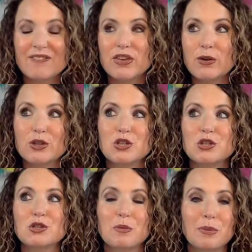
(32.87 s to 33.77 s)
It
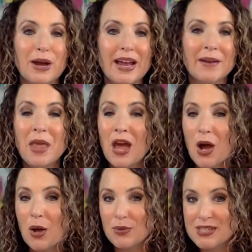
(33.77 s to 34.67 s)
focuses your brain
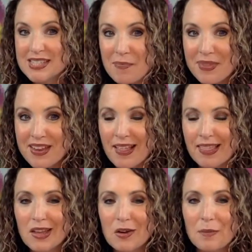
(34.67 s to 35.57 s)
on something a
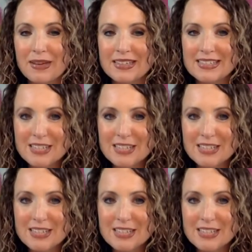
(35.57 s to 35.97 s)
little bit